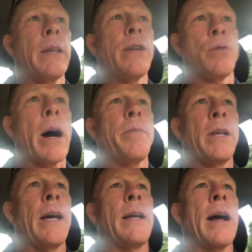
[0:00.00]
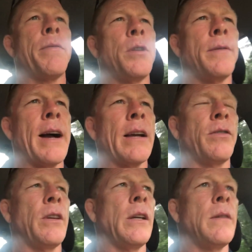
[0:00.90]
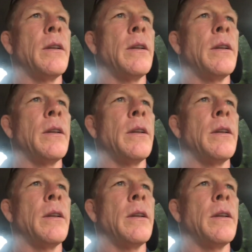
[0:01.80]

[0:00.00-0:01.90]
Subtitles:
that dropped dead after the vaccine.